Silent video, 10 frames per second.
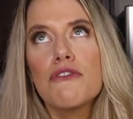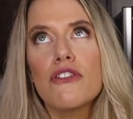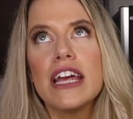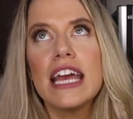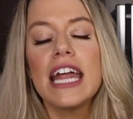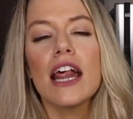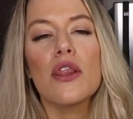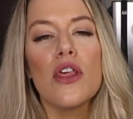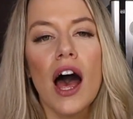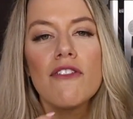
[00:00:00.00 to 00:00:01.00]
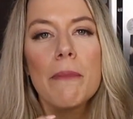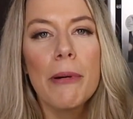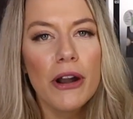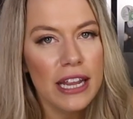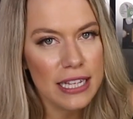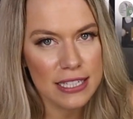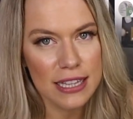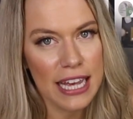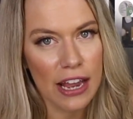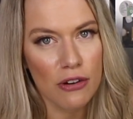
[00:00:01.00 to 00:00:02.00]
Freaking love putting this
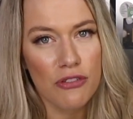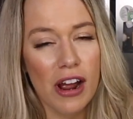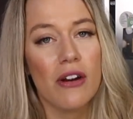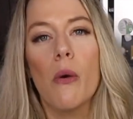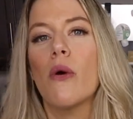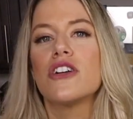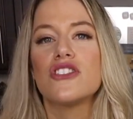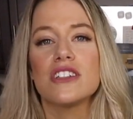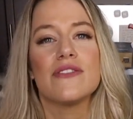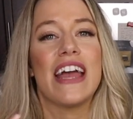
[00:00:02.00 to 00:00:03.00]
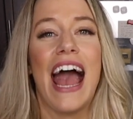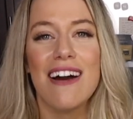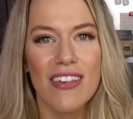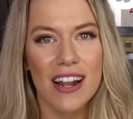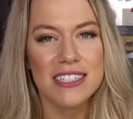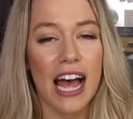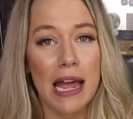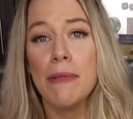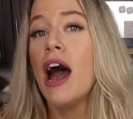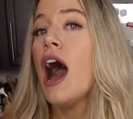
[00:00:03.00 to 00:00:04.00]
in the air fryer, or just if I have a lot of
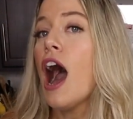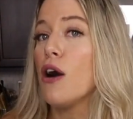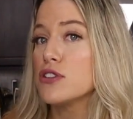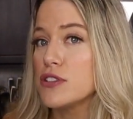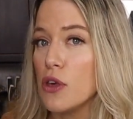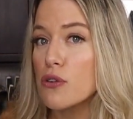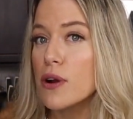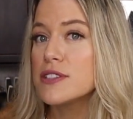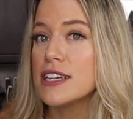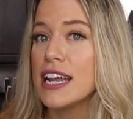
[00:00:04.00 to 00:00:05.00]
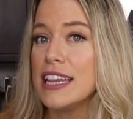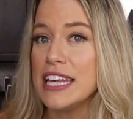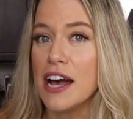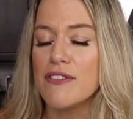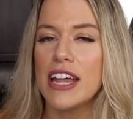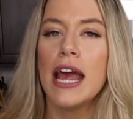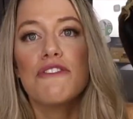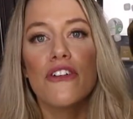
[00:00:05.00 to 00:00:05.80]
time, I'll slow roast it in the oven.